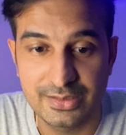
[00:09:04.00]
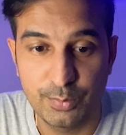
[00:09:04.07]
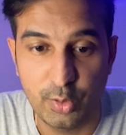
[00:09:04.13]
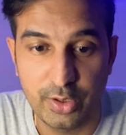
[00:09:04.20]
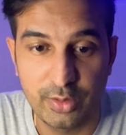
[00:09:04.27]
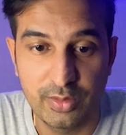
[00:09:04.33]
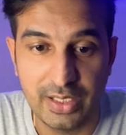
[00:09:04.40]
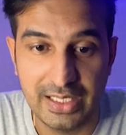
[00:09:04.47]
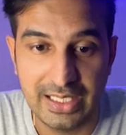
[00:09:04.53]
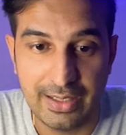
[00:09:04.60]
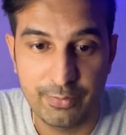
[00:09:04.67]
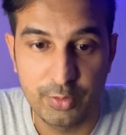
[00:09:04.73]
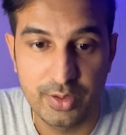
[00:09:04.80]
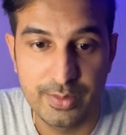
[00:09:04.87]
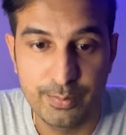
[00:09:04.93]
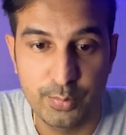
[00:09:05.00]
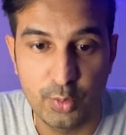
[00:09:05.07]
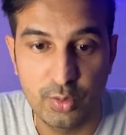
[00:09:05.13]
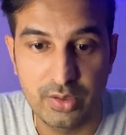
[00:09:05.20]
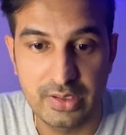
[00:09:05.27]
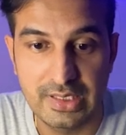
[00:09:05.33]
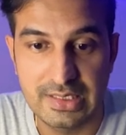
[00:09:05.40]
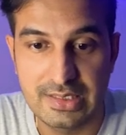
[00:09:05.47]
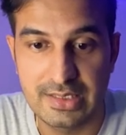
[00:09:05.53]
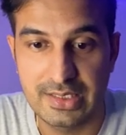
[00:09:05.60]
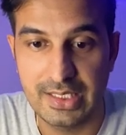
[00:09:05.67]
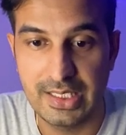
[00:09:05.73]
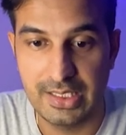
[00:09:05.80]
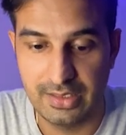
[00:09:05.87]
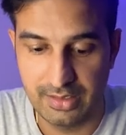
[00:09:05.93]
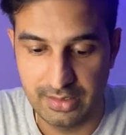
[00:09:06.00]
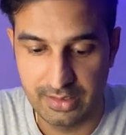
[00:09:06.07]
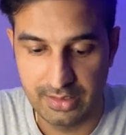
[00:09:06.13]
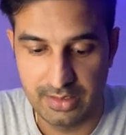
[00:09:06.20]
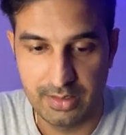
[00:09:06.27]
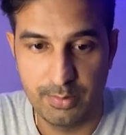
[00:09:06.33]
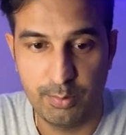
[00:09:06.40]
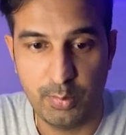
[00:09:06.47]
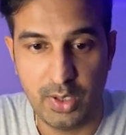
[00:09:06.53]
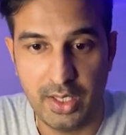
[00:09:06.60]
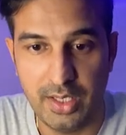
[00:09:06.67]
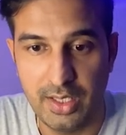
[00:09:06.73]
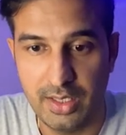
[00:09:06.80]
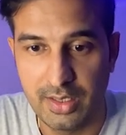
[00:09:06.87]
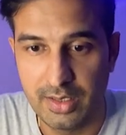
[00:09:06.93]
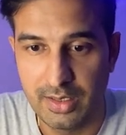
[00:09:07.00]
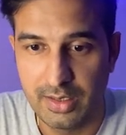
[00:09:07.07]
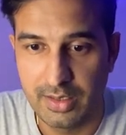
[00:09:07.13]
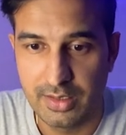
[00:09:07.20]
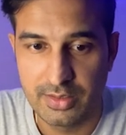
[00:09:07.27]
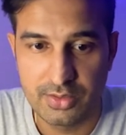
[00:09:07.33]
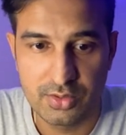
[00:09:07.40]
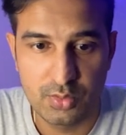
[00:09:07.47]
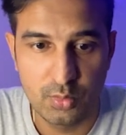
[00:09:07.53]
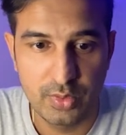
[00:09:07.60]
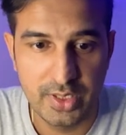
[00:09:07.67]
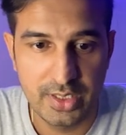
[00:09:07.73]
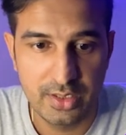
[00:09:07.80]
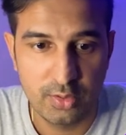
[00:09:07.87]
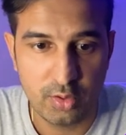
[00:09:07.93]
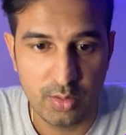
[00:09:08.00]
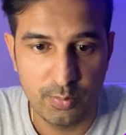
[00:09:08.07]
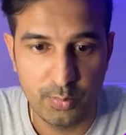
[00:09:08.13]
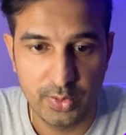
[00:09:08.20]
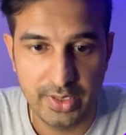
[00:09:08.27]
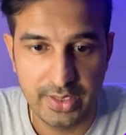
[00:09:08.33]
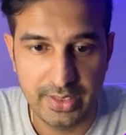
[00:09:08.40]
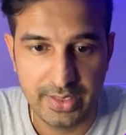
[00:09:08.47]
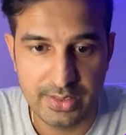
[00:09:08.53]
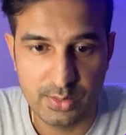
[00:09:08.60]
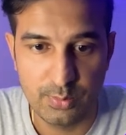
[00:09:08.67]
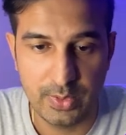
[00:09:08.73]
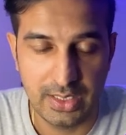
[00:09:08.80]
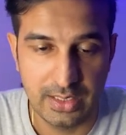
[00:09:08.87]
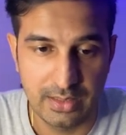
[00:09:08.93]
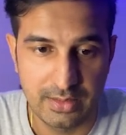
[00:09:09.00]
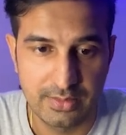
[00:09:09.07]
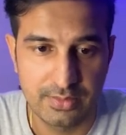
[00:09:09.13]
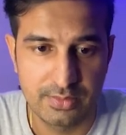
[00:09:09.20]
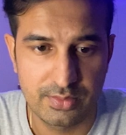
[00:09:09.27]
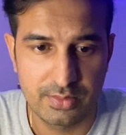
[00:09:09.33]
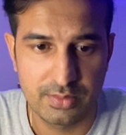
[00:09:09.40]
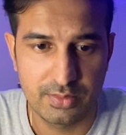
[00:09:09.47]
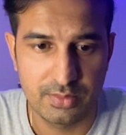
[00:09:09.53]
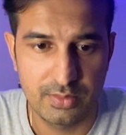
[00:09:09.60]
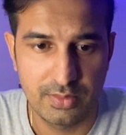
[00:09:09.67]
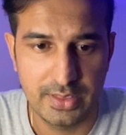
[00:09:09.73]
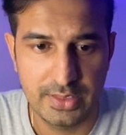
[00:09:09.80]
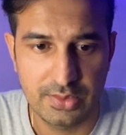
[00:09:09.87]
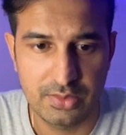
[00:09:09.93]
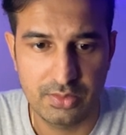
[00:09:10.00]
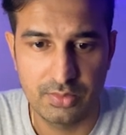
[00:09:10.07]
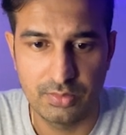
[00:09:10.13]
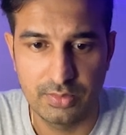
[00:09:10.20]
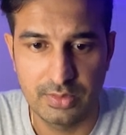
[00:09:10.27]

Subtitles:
a module, I'll have to import this in my student component as well. So let's do